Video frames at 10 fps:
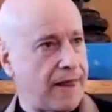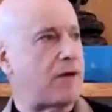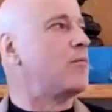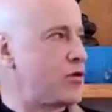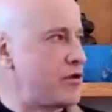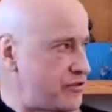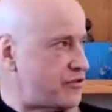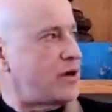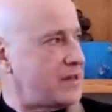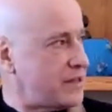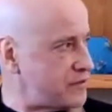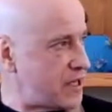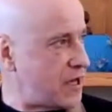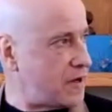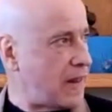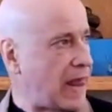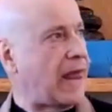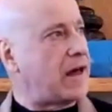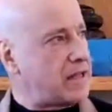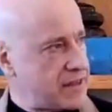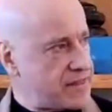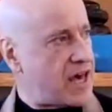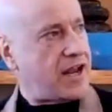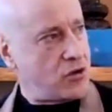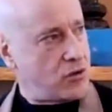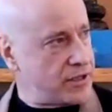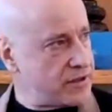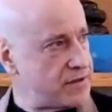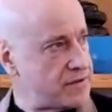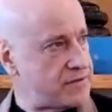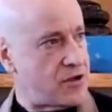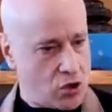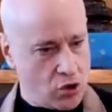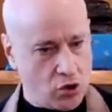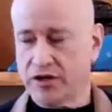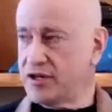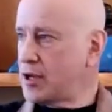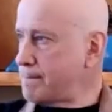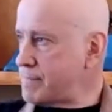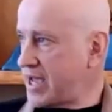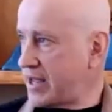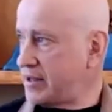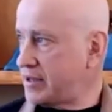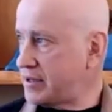I want more of this, I want less of that. I like that, I don't like this. Good, bad.